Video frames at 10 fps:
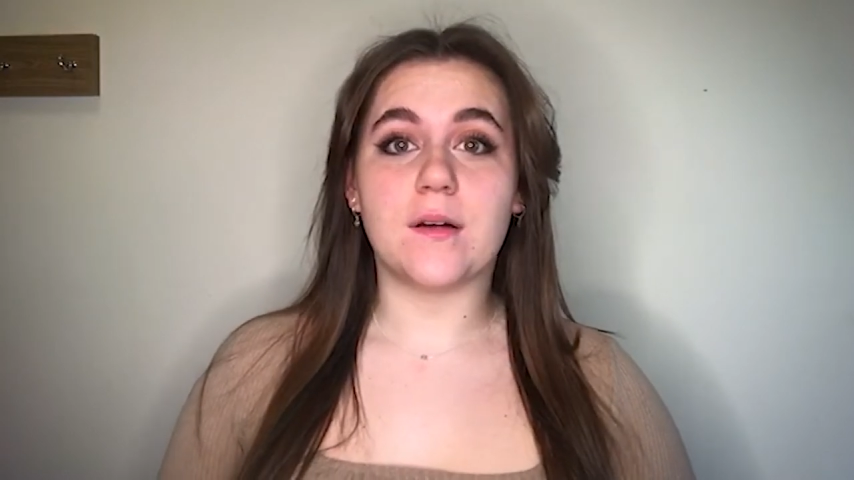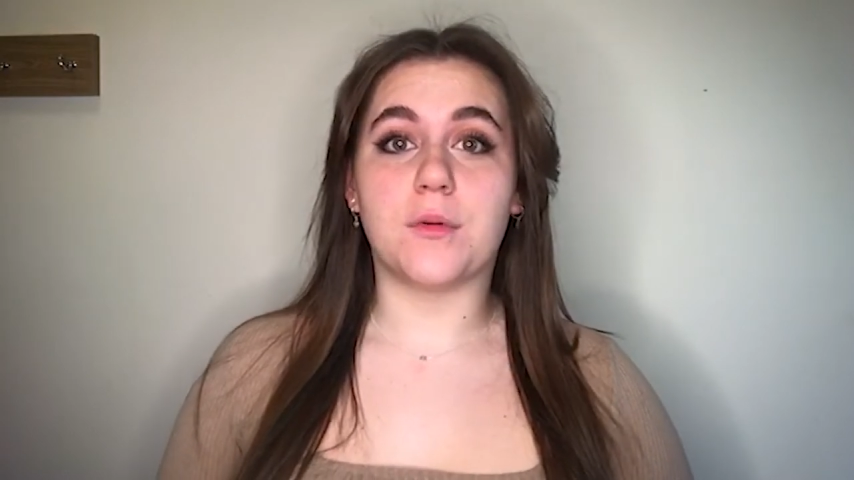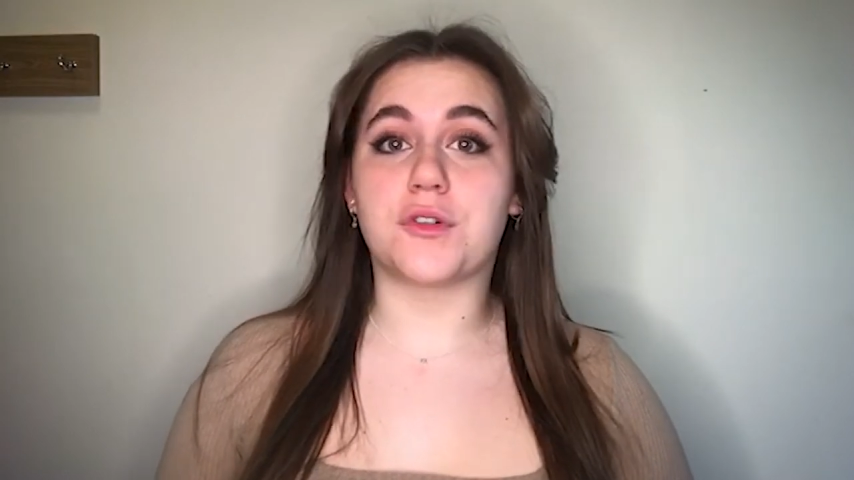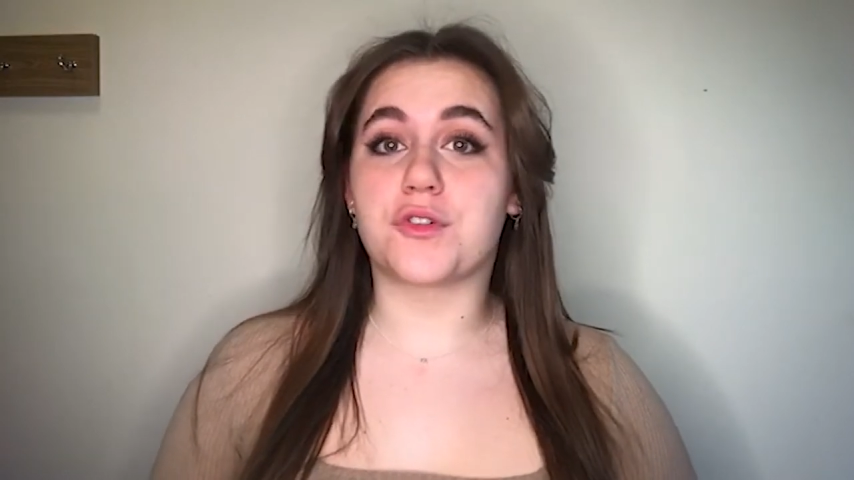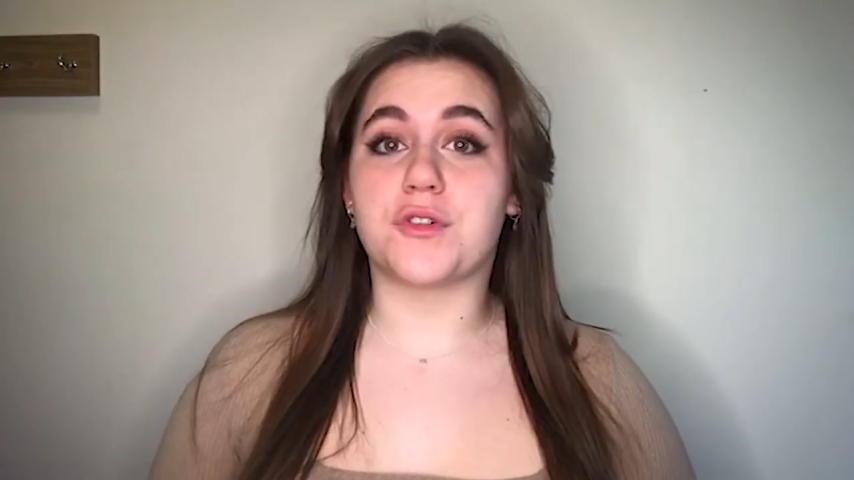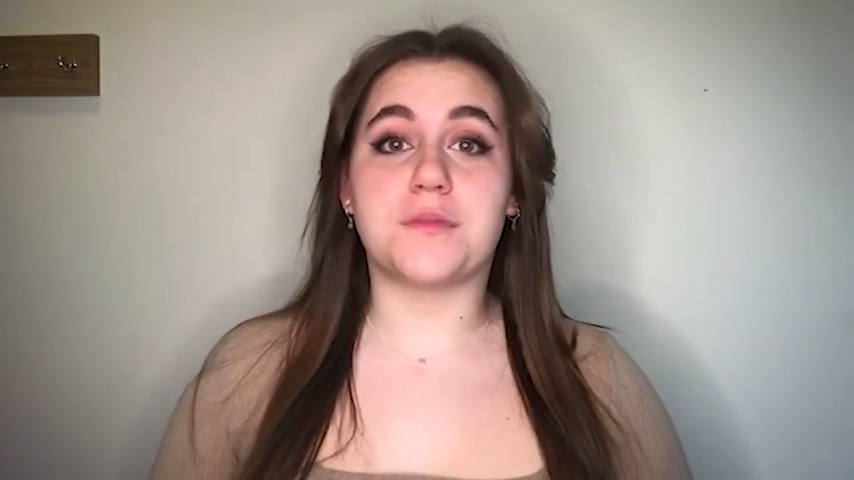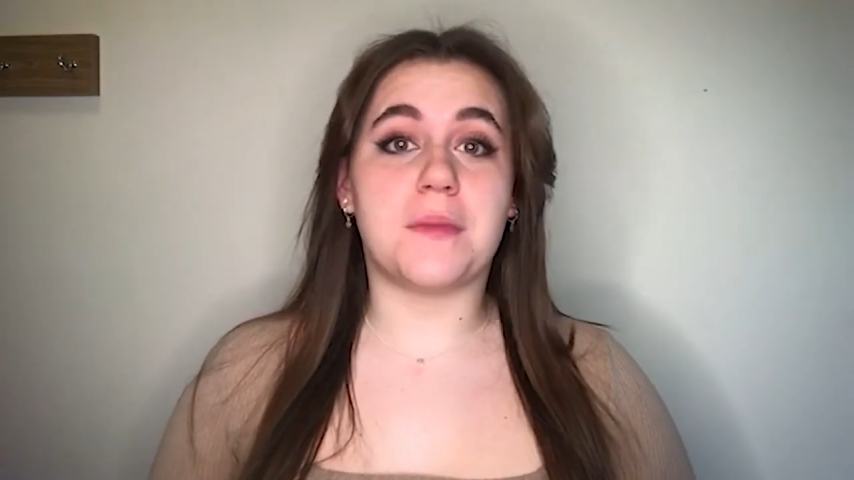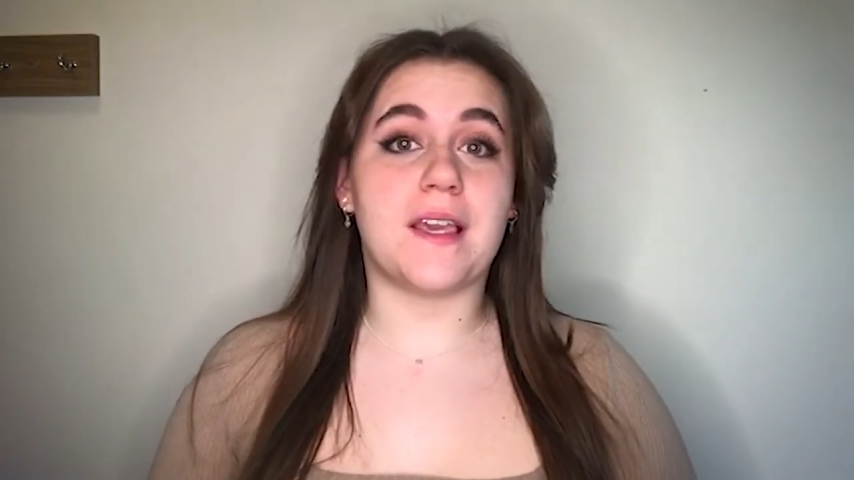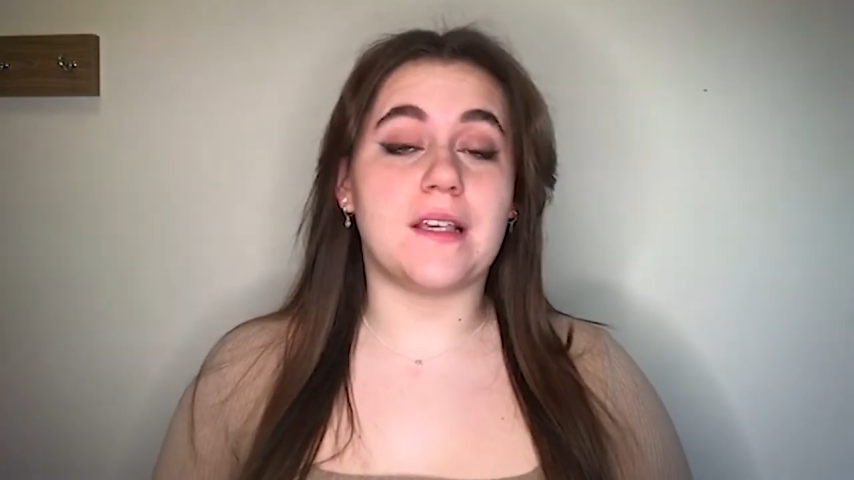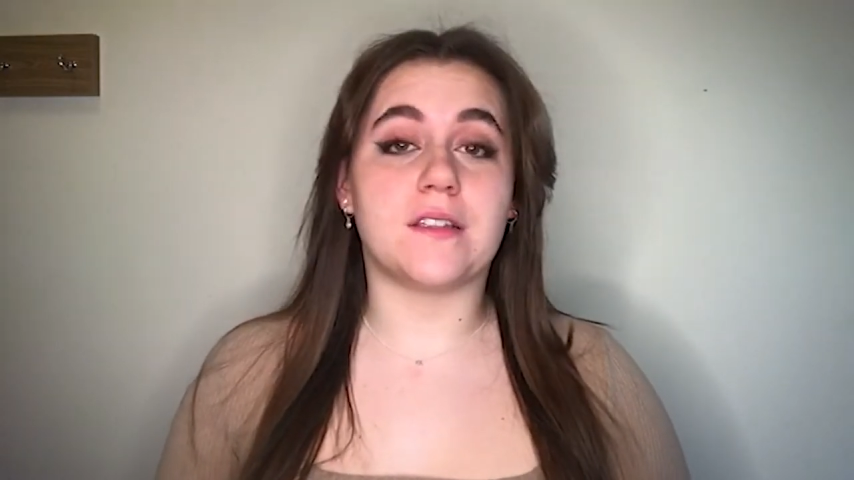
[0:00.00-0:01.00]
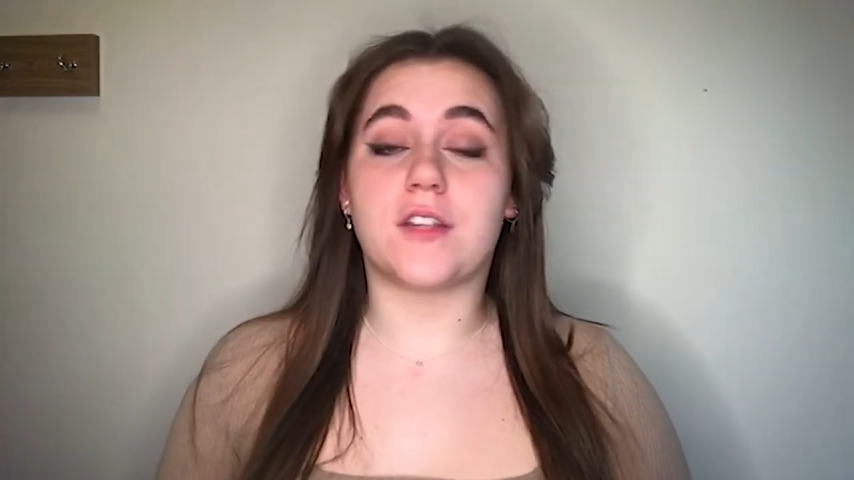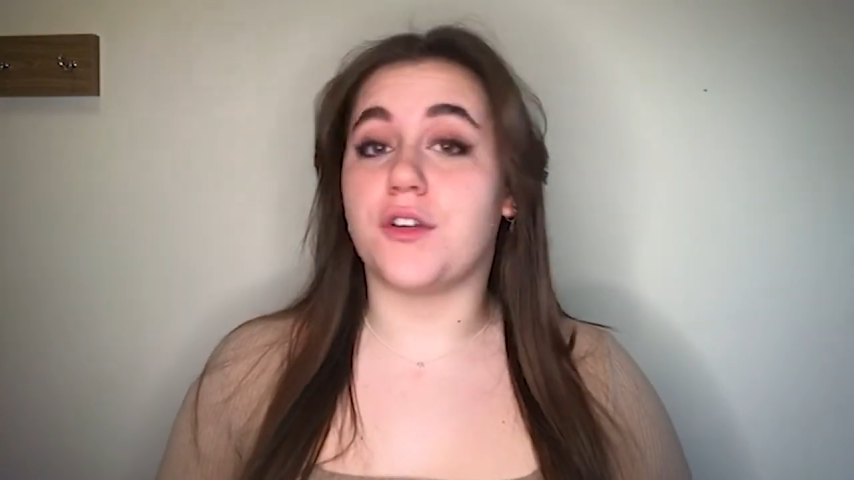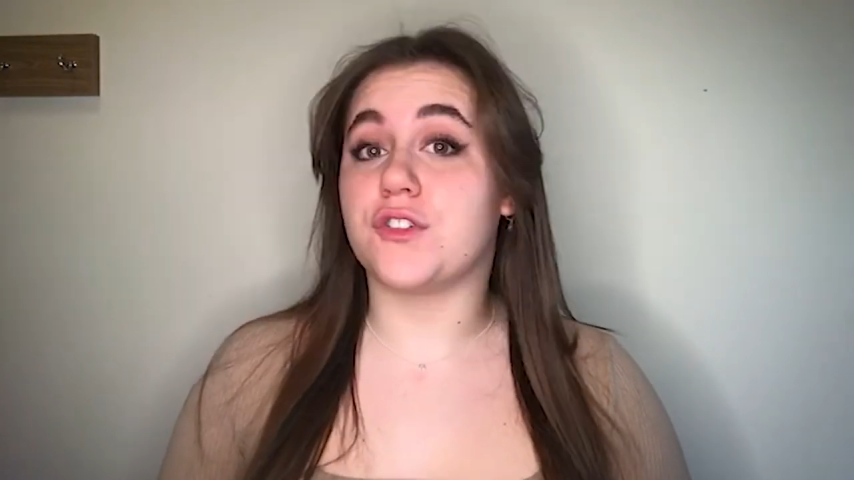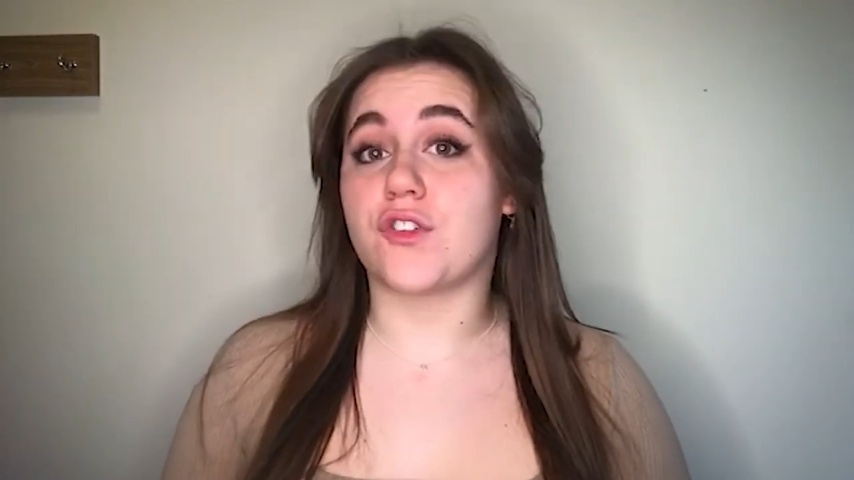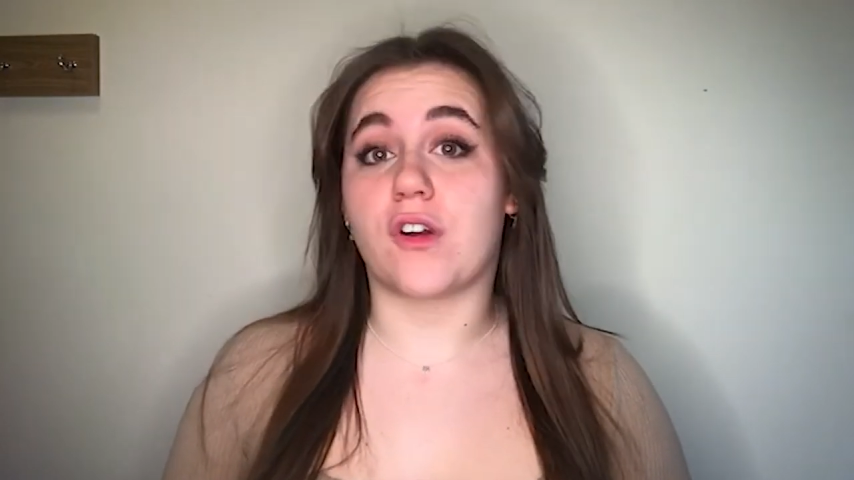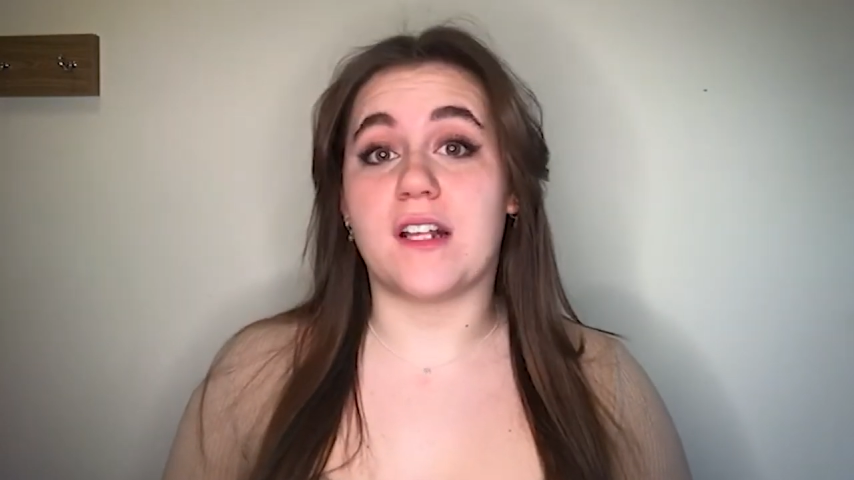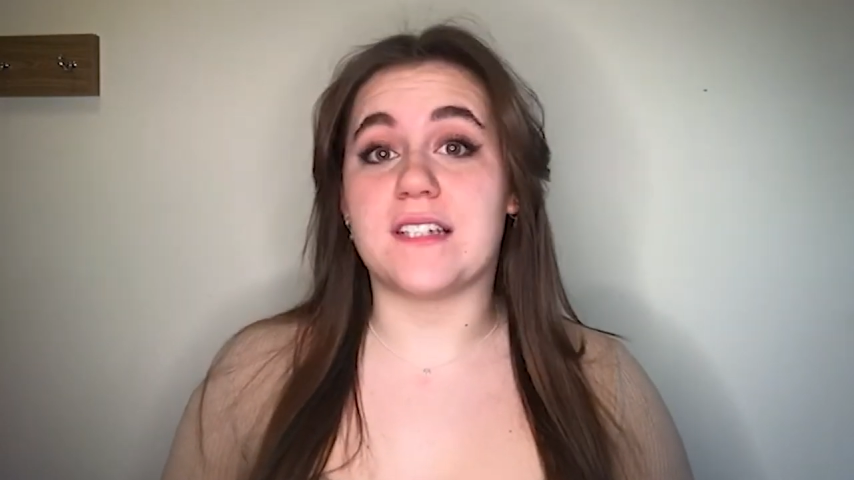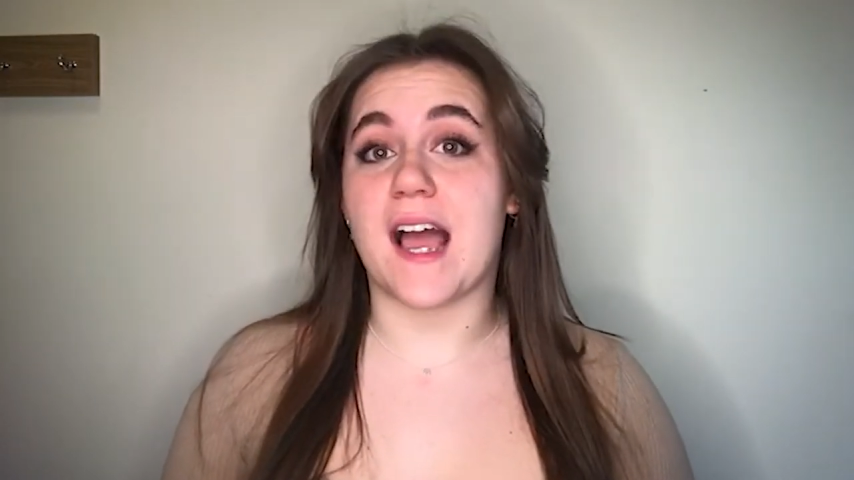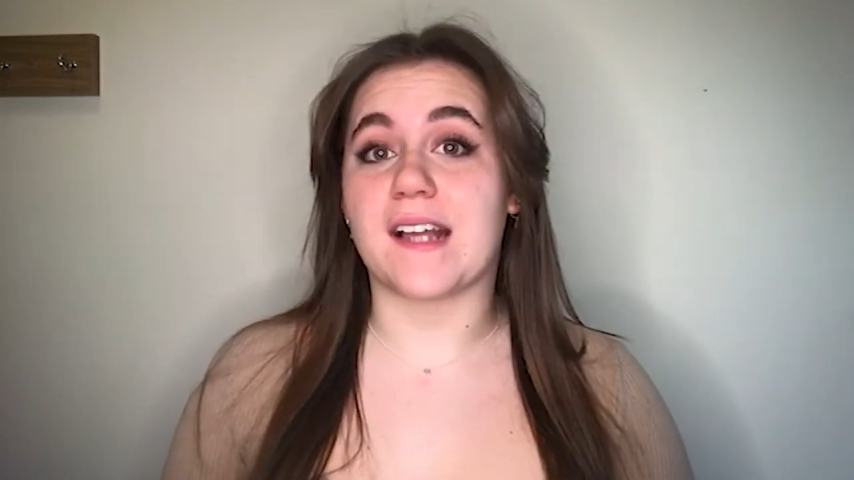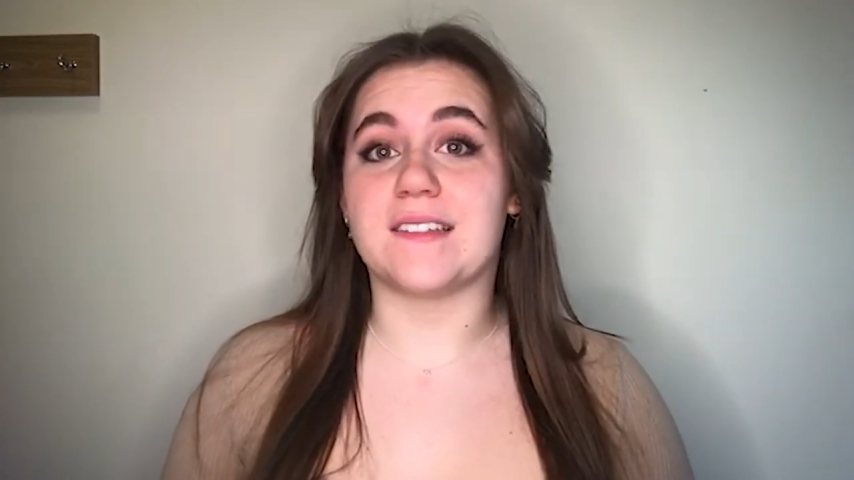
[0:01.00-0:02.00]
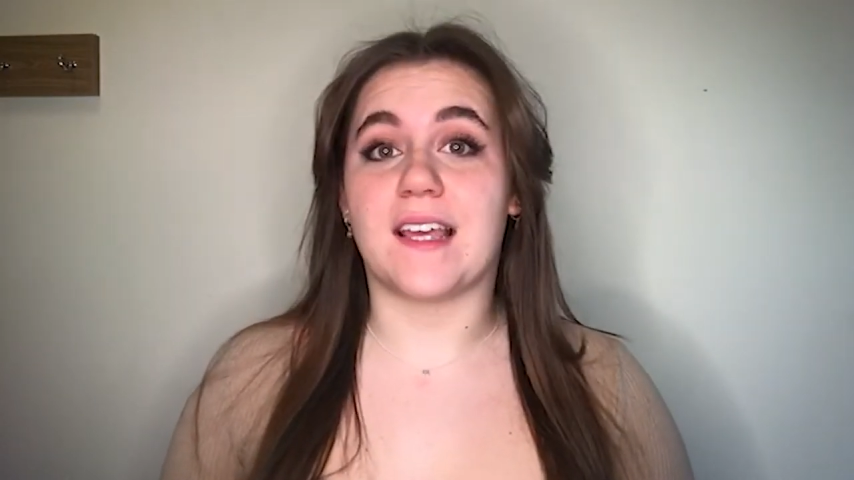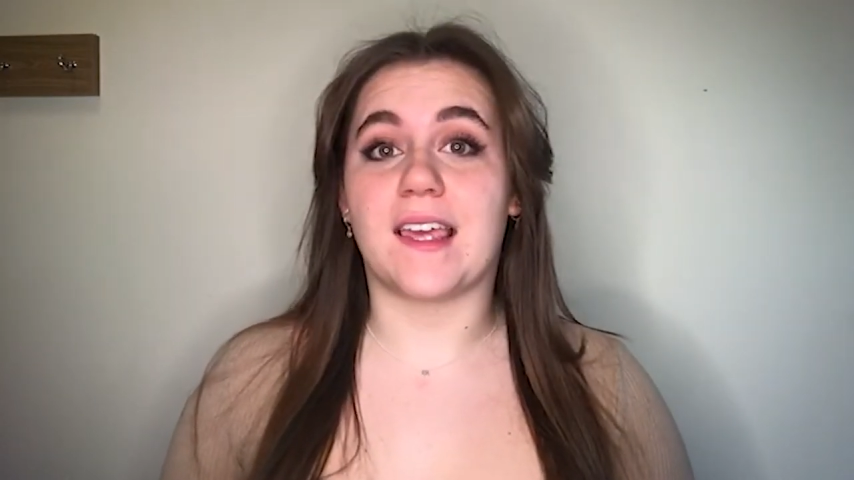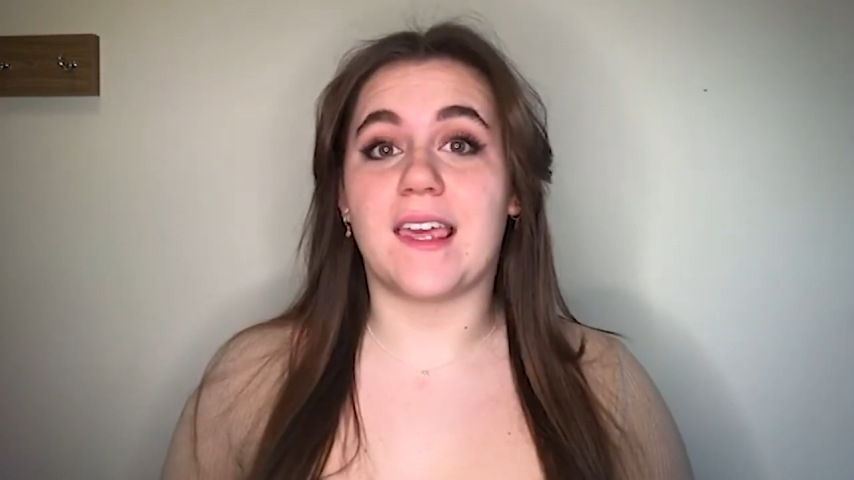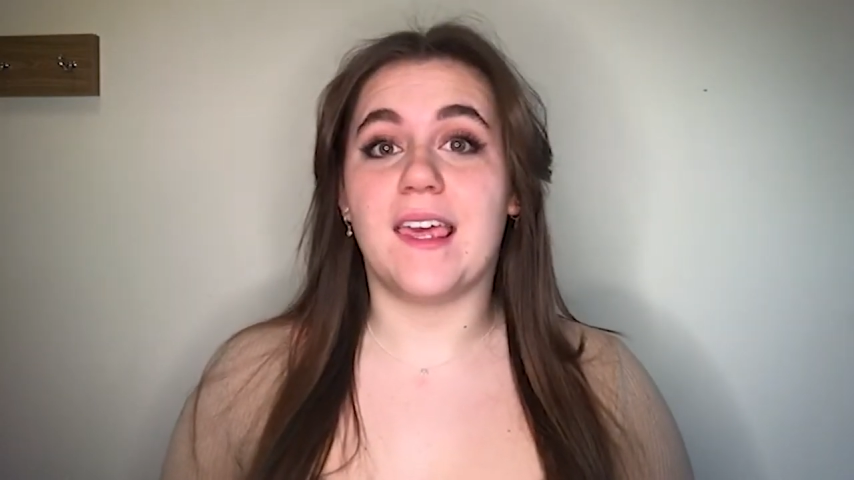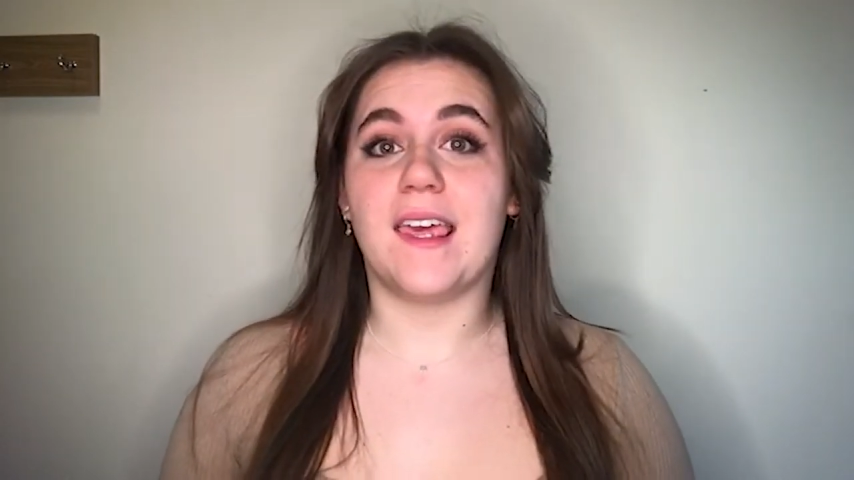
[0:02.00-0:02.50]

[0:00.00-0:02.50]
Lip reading: What draws me so strongly to acting